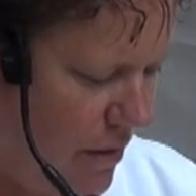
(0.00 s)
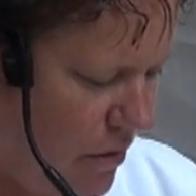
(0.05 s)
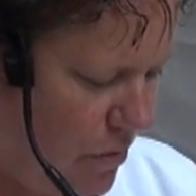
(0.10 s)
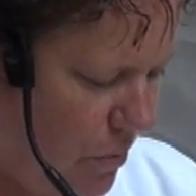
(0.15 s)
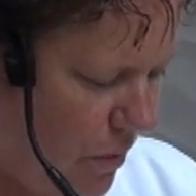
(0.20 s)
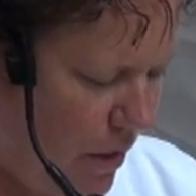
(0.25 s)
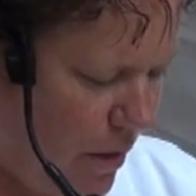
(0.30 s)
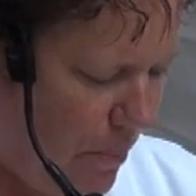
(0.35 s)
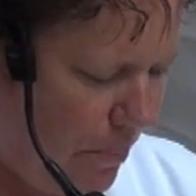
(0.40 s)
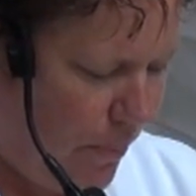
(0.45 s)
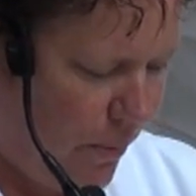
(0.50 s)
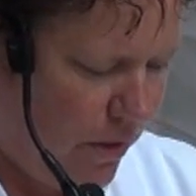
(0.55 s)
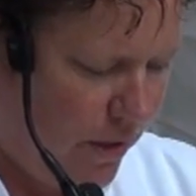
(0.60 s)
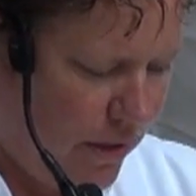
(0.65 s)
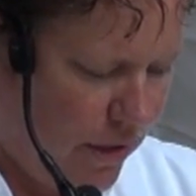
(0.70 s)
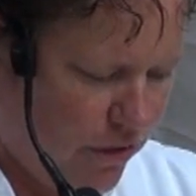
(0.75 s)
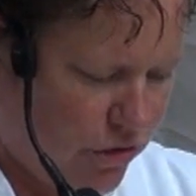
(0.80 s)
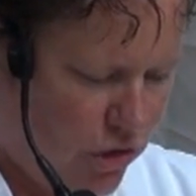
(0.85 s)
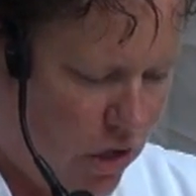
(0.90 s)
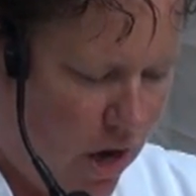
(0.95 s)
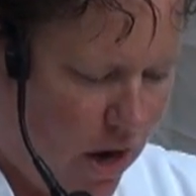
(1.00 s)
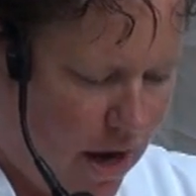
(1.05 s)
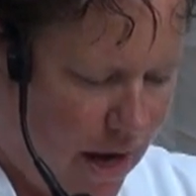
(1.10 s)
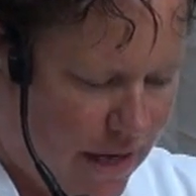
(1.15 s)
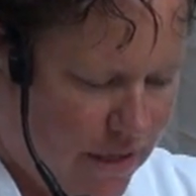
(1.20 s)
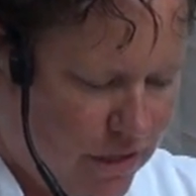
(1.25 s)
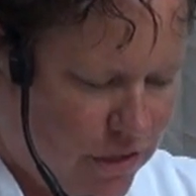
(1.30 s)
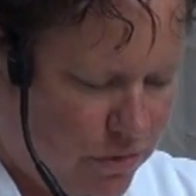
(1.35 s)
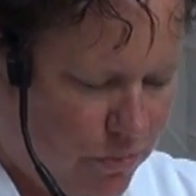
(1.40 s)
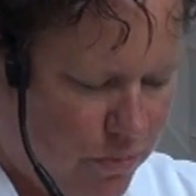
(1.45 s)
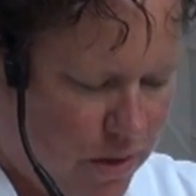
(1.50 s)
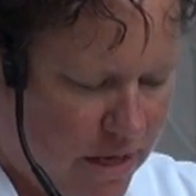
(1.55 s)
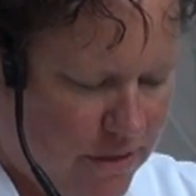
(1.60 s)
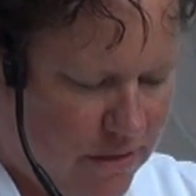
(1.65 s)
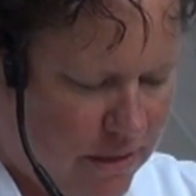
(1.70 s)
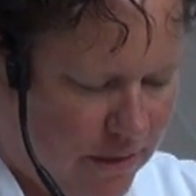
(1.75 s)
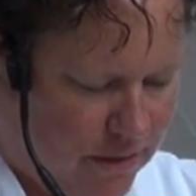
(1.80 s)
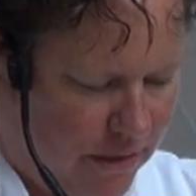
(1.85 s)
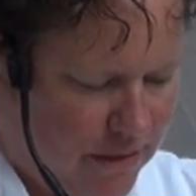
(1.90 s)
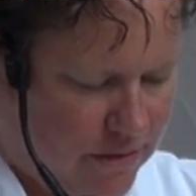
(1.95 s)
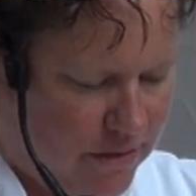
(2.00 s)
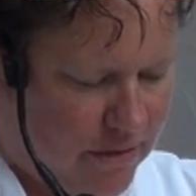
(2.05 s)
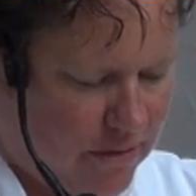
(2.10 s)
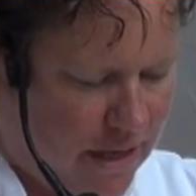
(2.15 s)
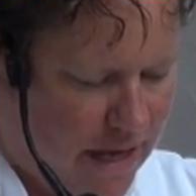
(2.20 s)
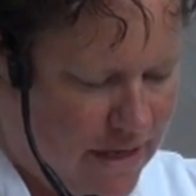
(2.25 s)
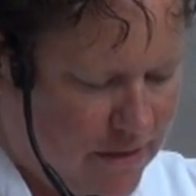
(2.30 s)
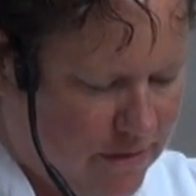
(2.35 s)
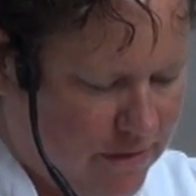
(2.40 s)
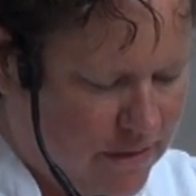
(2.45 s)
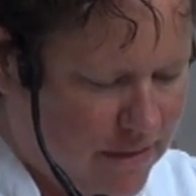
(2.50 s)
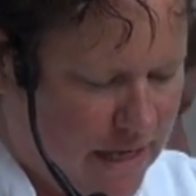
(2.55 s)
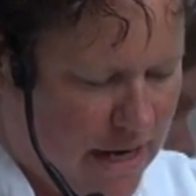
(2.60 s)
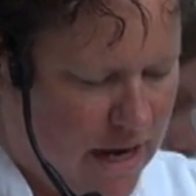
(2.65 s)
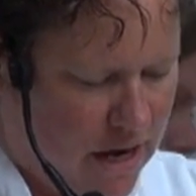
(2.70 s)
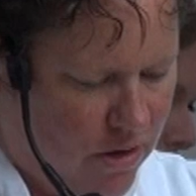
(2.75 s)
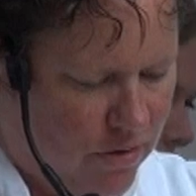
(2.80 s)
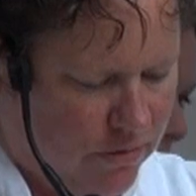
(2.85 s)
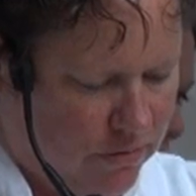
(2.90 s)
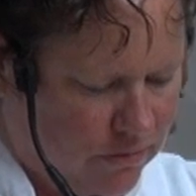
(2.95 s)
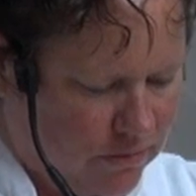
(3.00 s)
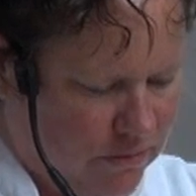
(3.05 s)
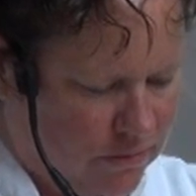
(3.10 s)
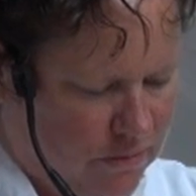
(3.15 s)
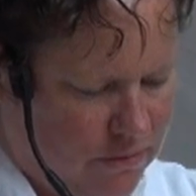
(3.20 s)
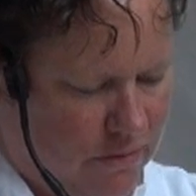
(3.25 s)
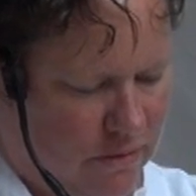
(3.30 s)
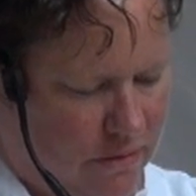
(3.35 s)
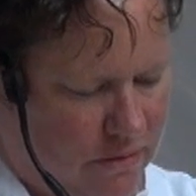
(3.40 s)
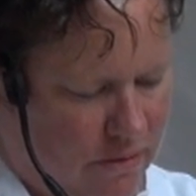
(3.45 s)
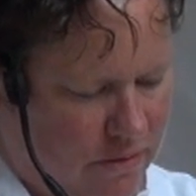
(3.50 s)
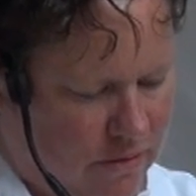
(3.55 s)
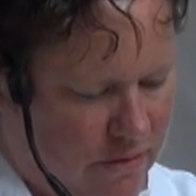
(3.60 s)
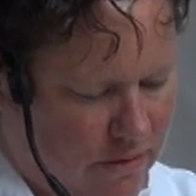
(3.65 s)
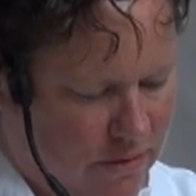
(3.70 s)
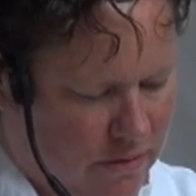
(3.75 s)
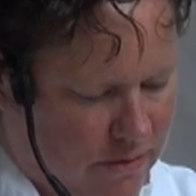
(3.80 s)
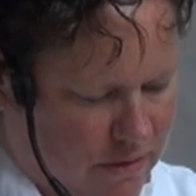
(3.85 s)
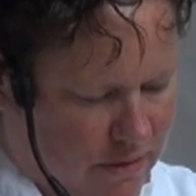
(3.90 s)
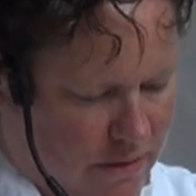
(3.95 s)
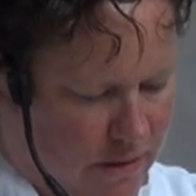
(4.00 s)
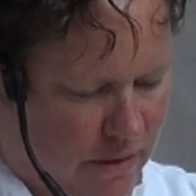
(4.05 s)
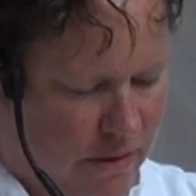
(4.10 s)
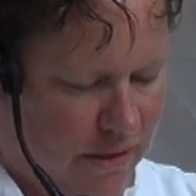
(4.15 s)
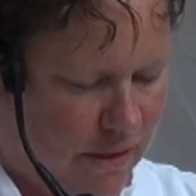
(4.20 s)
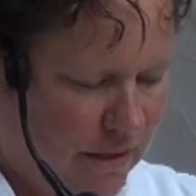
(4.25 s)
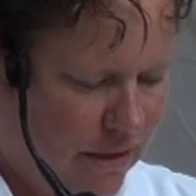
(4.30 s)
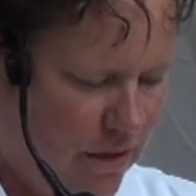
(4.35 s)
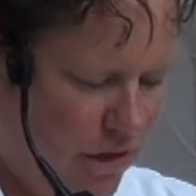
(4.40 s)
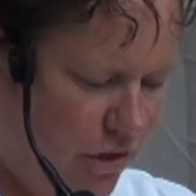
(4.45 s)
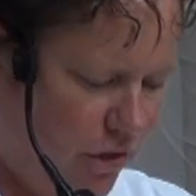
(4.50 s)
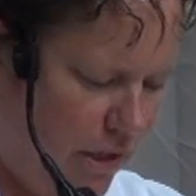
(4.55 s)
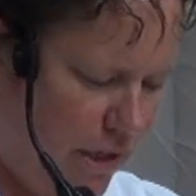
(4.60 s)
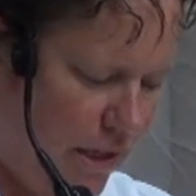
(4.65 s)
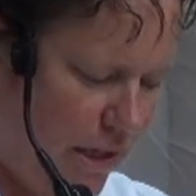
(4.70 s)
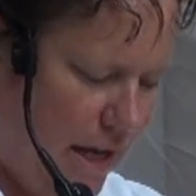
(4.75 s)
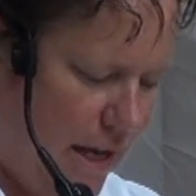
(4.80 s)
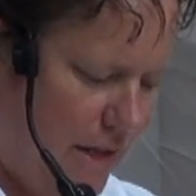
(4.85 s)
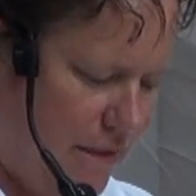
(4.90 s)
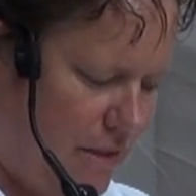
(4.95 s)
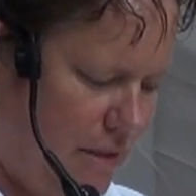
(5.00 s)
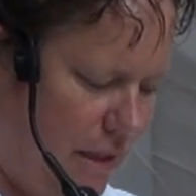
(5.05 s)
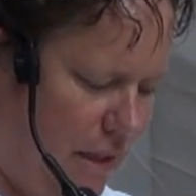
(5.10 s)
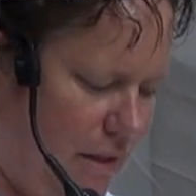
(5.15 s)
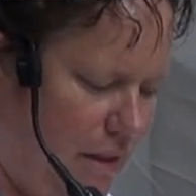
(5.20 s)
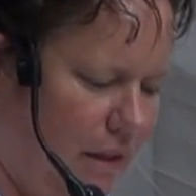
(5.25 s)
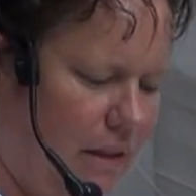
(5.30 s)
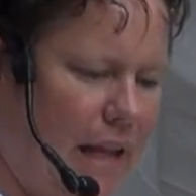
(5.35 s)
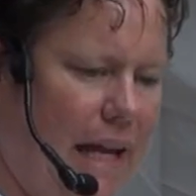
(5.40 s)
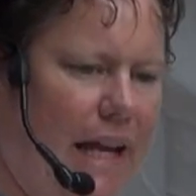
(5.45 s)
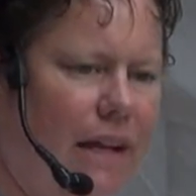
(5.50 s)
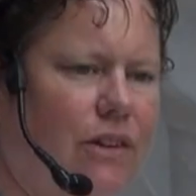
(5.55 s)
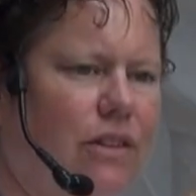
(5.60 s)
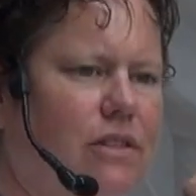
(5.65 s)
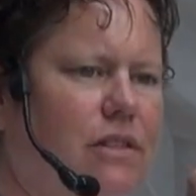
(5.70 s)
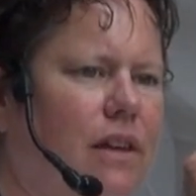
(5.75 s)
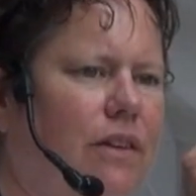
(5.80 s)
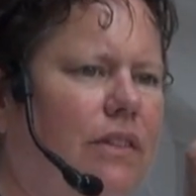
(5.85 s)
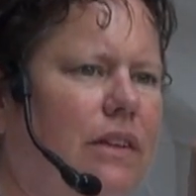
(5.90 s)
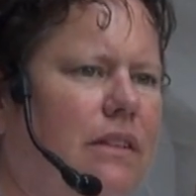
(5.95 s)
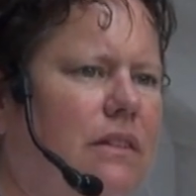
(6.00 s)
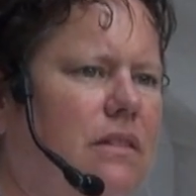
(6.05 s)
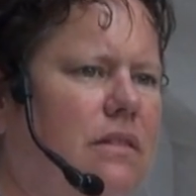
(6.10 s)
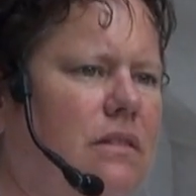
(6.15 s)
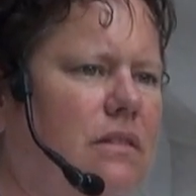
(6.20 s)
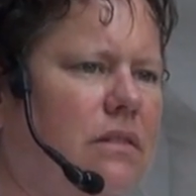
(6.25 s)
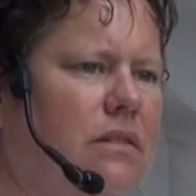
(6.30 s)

since we're going to put it in a jar, I just rustically slice down. And then you can kind of see the layers of it.